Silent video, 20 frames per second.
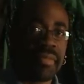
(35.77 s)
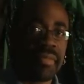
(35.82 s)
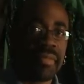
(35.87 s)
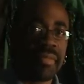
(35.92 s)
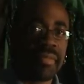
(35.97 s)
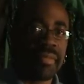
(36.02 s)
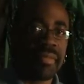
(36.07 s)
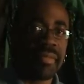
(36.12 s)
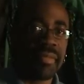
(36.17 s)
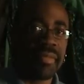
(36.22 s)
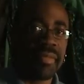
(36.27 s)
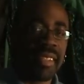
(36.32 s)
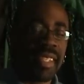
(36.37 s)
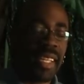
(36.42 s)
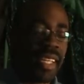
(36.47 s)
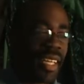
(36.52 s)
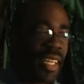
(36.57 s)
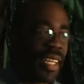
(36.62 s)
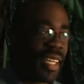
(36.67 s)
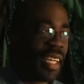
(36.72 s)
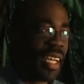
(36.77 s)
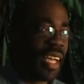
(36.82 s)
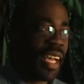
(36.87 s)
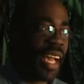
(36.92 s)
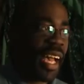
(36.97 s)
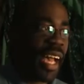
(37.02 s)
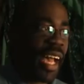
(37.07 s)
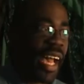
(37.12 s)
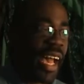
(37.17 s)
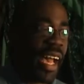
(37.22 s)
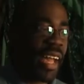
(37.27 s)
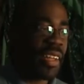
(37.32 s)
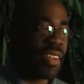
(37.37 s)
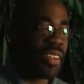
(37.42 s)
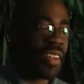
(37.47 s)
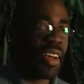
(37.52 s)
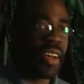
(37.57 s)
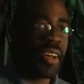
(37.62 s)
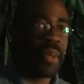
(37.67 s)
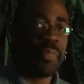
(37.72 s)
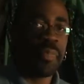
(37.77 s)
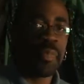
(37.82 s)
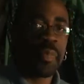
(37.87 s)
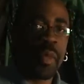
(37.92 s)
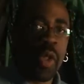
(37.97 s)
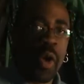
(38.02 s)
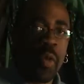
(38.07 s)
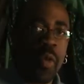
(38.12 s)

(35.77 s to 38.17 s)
How's it going, guys? And um,